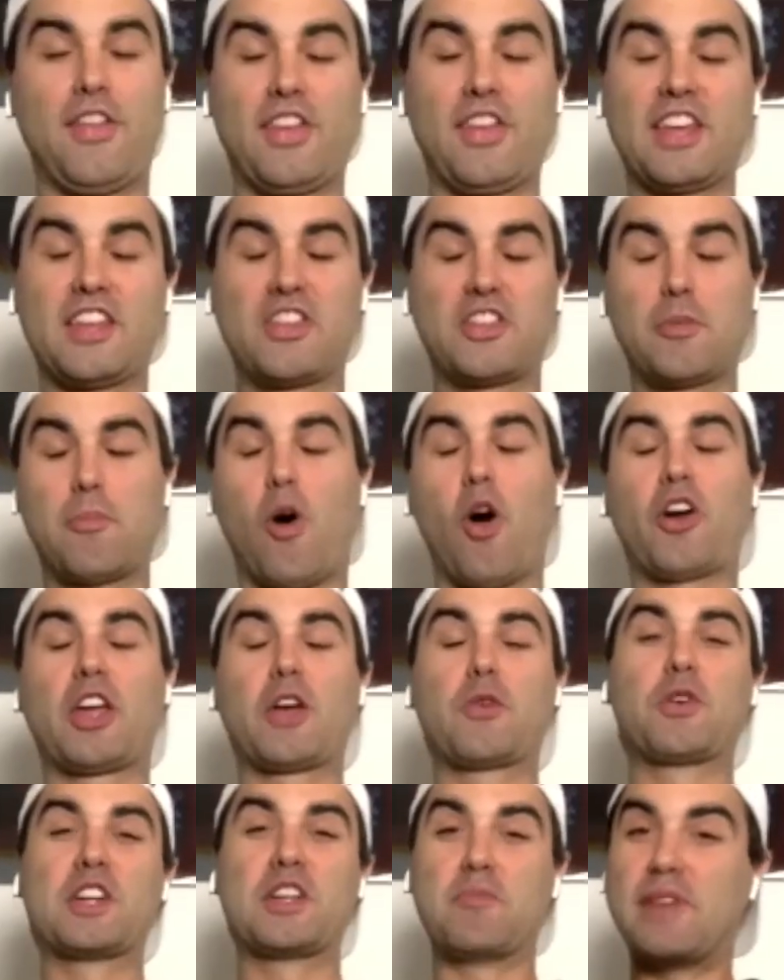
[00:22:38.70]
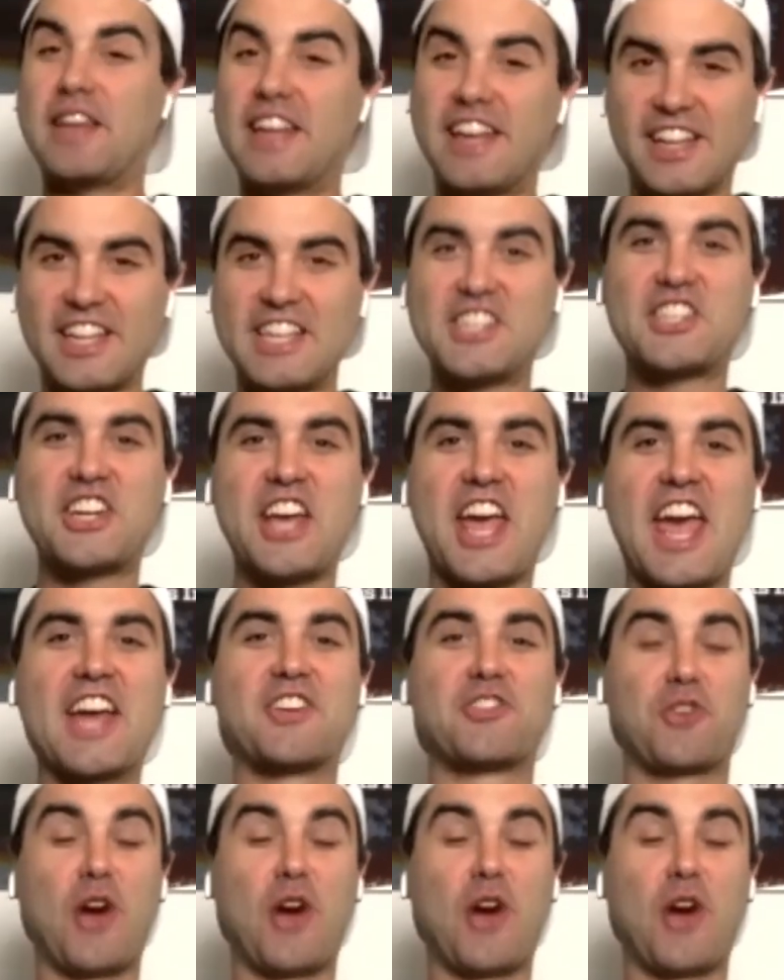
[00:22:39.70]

think the market would immediately change.